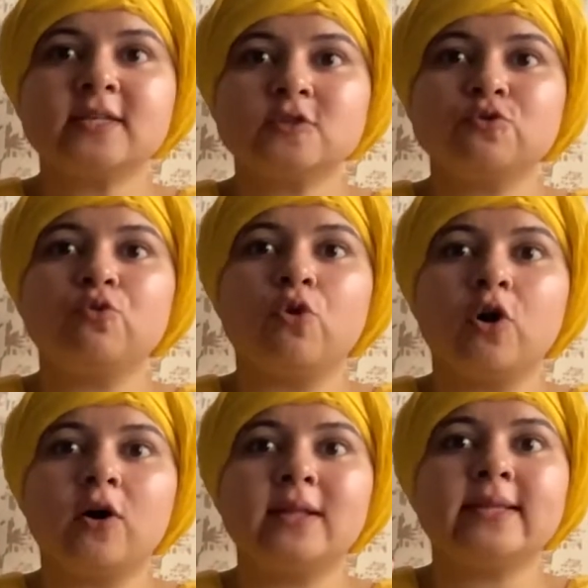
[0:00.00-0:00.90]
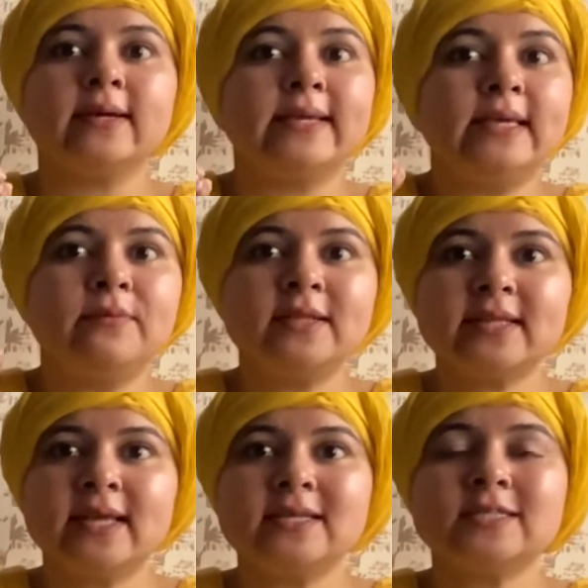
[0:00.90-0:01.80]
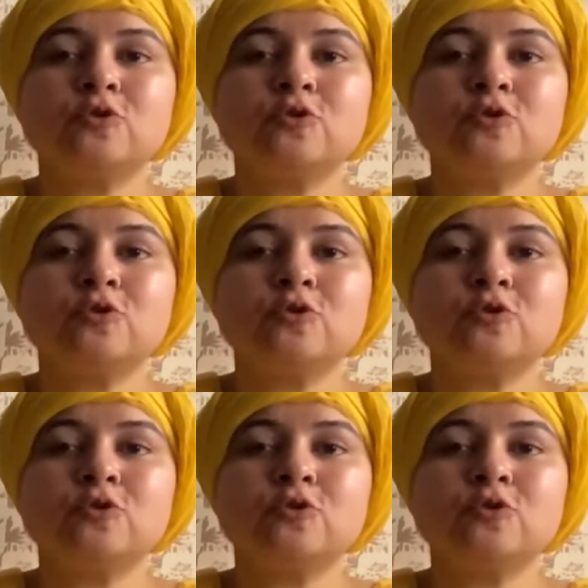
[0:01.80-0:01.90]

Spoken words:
us do all the evil things,